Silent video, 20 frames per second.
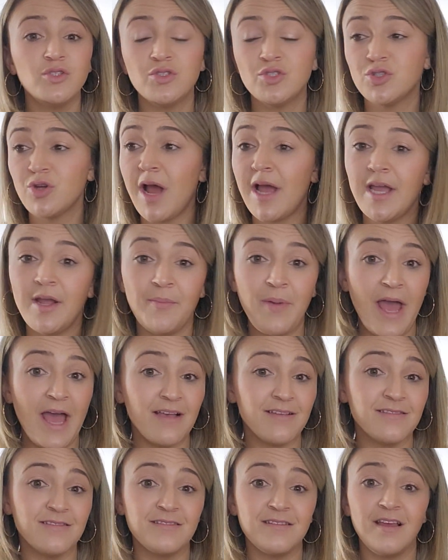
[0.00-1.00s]
try your
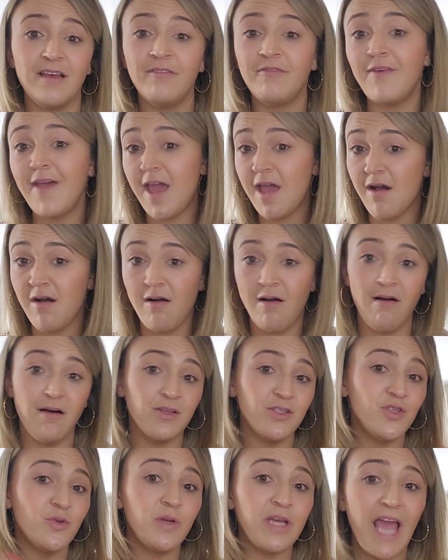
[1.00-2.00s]
best, fail,
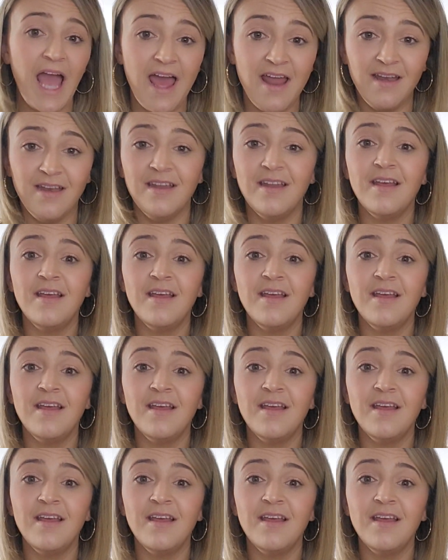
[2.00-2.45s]
do it again.